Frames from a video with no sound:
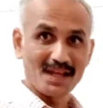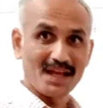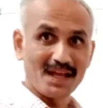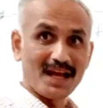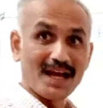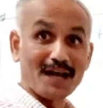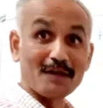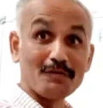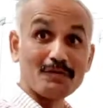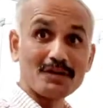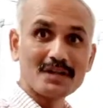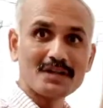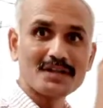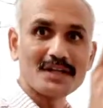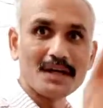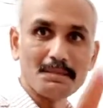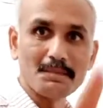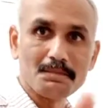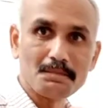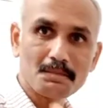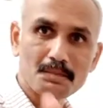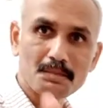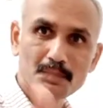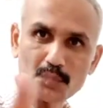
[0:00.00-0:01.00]
I will
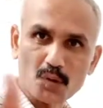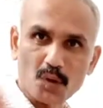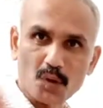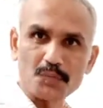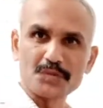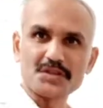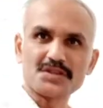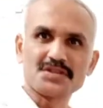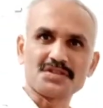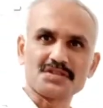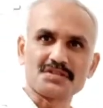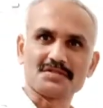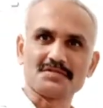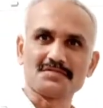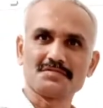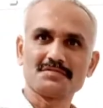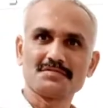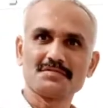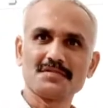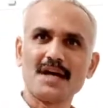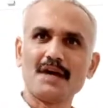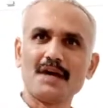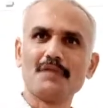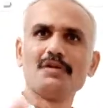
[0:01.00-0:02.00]
come. Promise me.
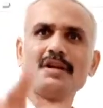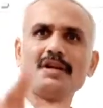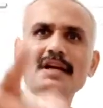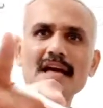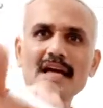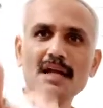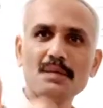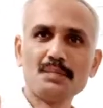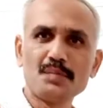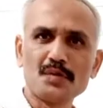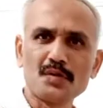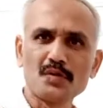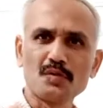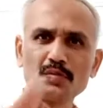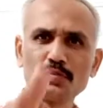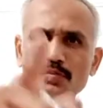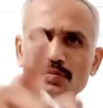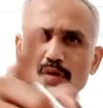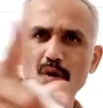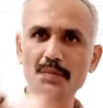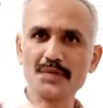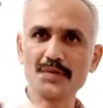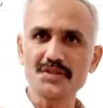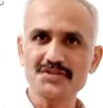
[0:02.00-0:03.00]
I will help you.
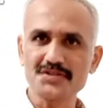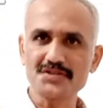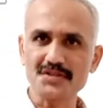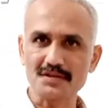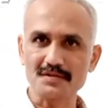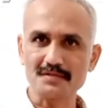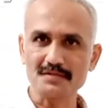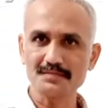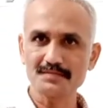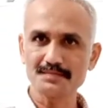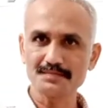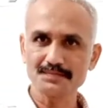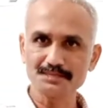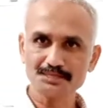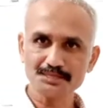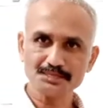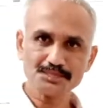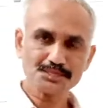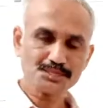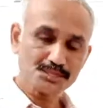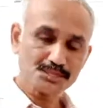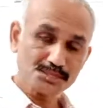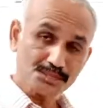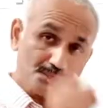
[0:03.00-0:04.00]
Promise me.
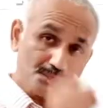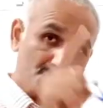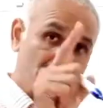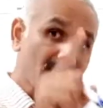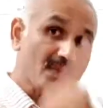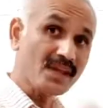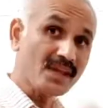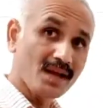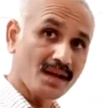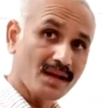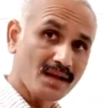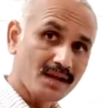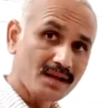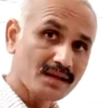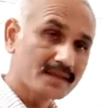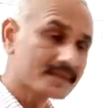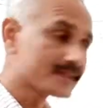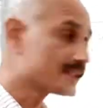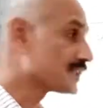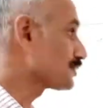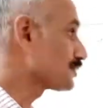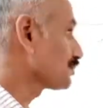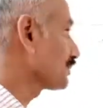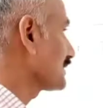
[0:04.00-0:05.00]

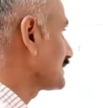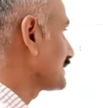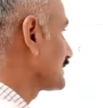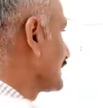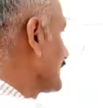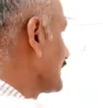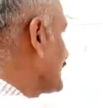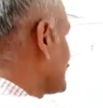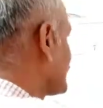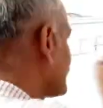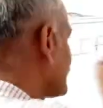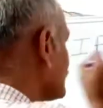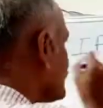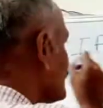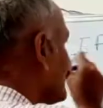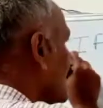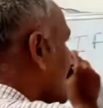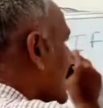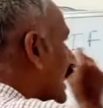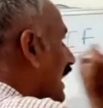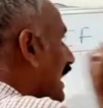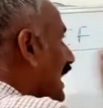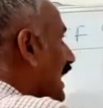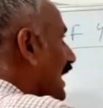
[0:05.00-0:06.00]
This was just
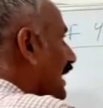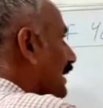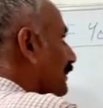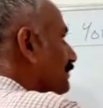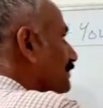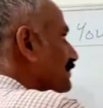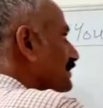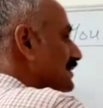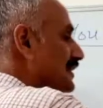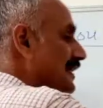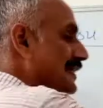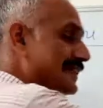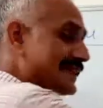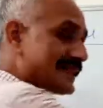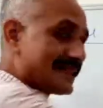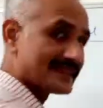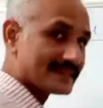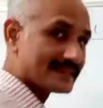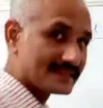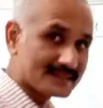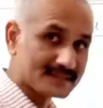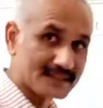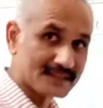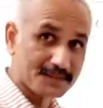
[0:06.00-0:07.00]
a half
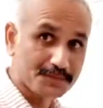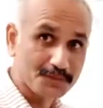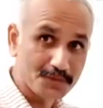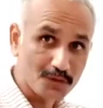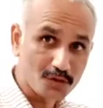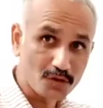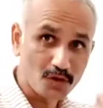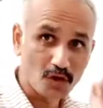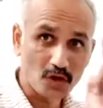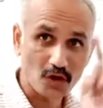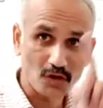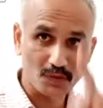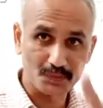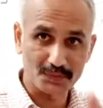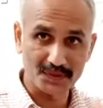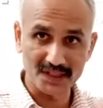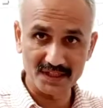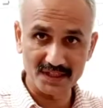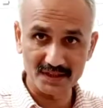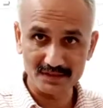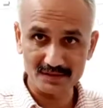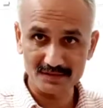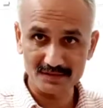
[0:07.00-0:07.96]
sentence, if you call me.